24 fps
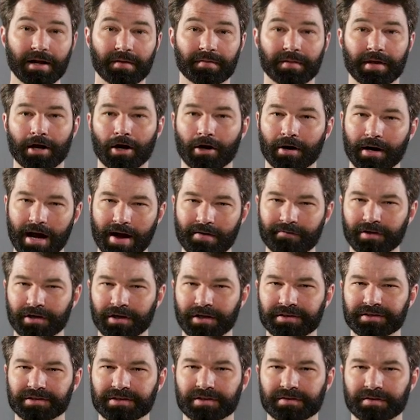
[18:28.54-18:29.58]
They are
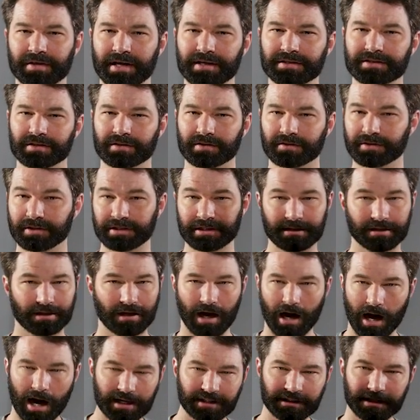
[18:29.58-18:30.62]
evidence that the
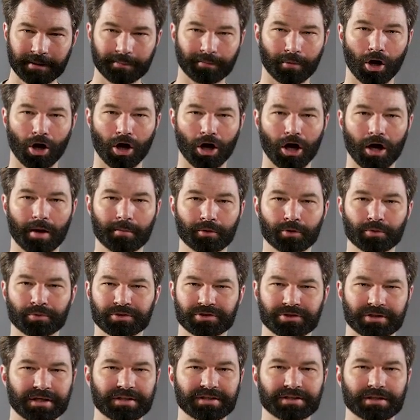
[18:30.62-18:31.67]
kindly mom who
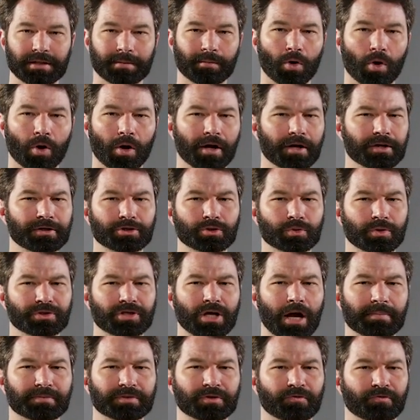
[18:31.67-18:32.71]
sends them on to
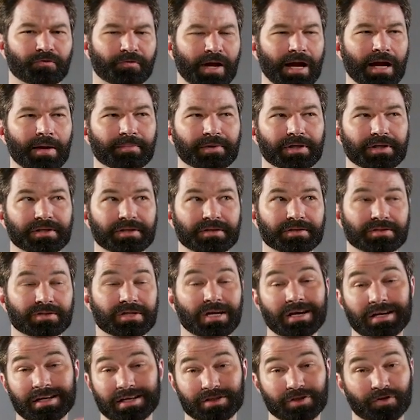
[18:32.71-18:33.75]
adopted families
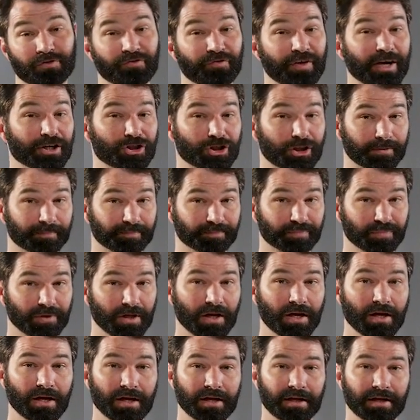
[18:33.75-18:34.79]
is a fiction.
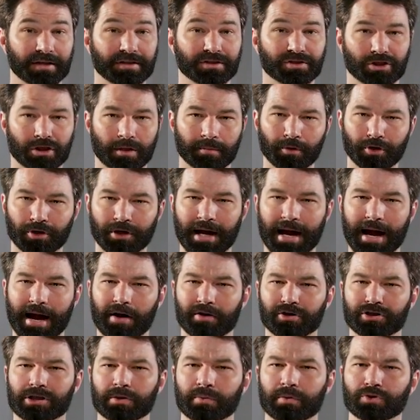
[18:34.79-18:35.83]
It's similar to
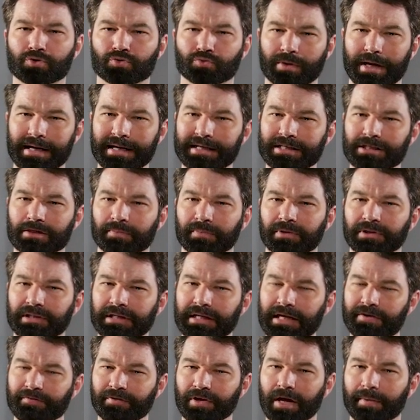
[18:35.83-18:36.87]
how she was ready to
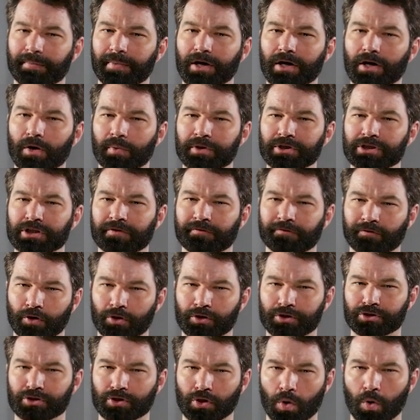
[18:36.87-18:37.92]
believe Emma when she
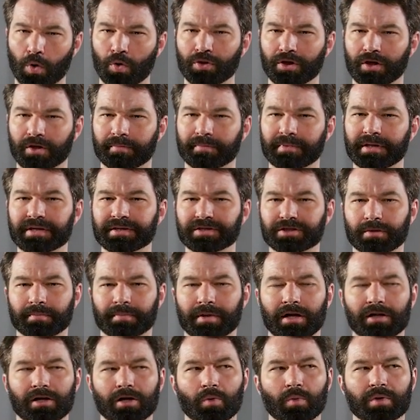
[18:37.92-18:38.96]
first told them
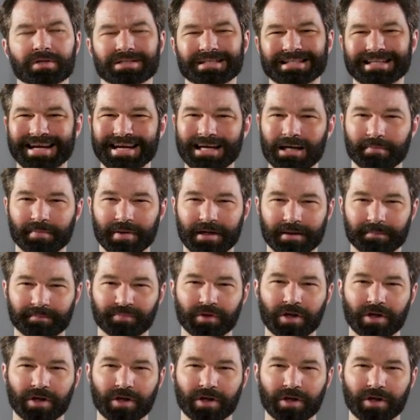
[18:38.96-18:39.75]
Isabella was an enemy.